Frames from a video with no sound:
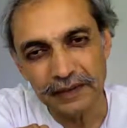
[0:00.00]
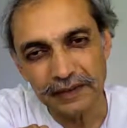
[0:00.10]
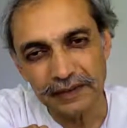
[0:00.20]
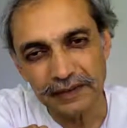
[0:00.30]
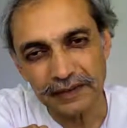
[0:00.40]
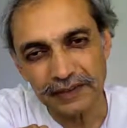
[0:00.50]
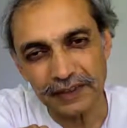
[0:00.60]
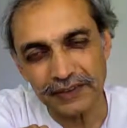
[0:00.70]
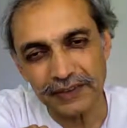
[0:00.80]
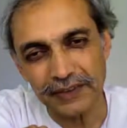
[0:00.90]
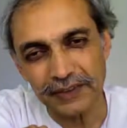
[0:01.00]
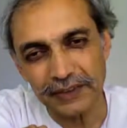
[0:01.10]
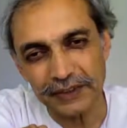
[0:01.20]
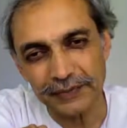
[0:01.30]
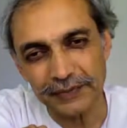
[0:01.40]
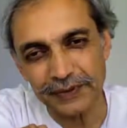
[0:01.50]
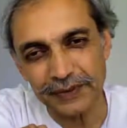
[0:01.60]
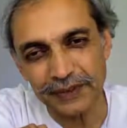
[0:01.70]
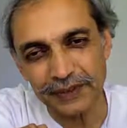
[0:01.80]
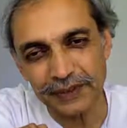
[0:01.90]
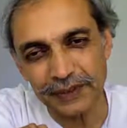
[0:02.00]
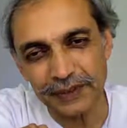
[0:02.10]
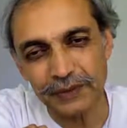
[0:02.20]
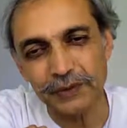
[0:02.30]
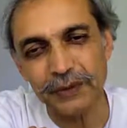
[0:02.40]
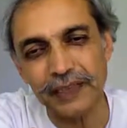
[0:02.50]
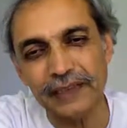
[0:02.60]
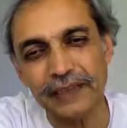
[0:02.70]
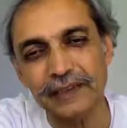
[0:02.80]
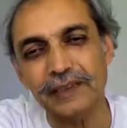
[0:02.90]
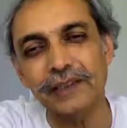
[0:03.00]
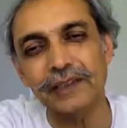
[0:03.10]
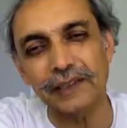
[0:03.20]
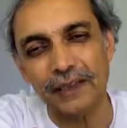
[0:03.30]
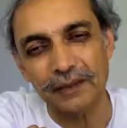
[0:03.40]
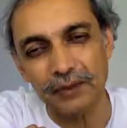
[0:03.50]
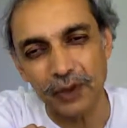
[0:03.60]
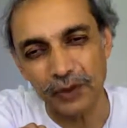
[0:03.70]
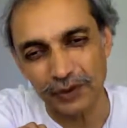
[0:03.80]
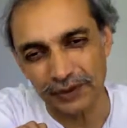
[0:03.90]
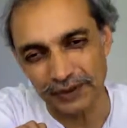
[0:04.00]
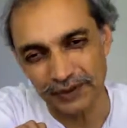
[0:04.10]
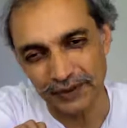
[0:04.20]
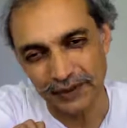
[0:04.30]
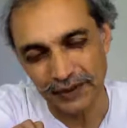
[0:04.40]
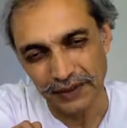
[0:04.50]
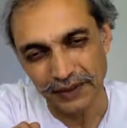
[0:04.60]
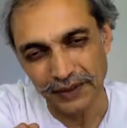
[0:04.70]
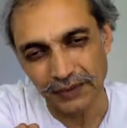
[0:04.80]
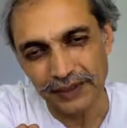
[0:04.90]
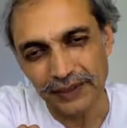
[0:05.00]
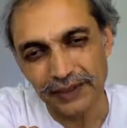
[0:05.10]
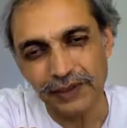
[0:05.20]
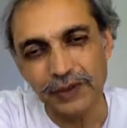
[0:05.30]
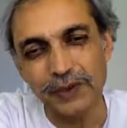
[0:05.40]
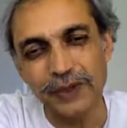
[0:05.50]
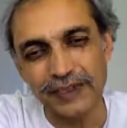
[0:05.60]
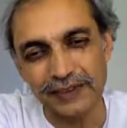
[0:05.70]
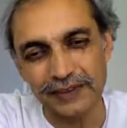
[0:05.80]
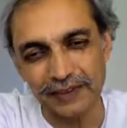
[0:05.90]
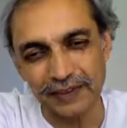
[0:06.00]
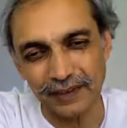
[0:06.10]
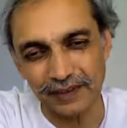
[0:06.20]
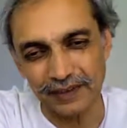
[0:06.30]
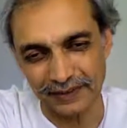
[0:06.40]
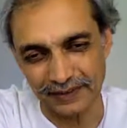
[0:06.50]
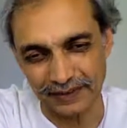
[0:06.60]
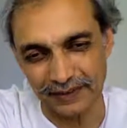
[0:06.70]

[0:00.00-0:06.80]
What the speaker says: the satsang shifts to an internal mode when there is no external satsang.